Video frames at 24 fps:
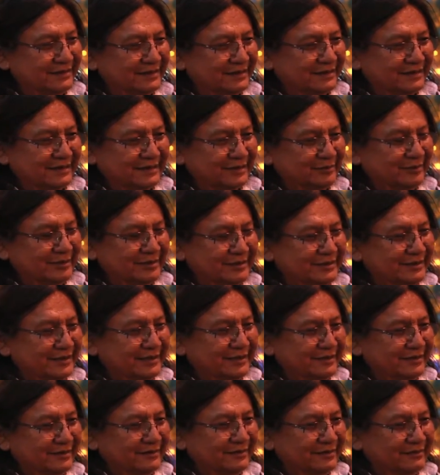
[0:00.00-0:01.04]
especially
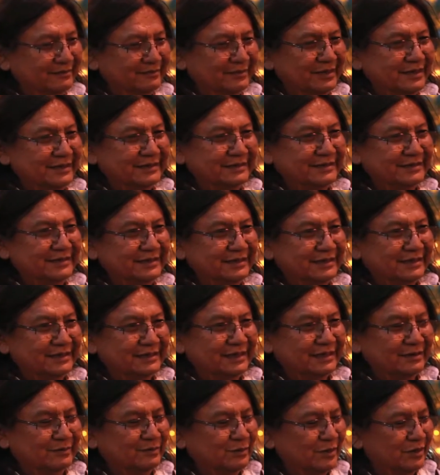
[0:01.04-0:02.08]
here in BC and
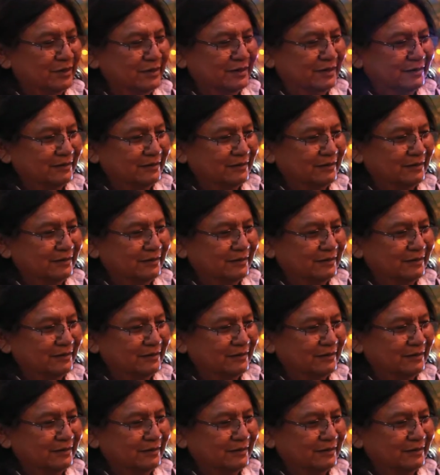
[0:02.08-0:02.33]
Alberta,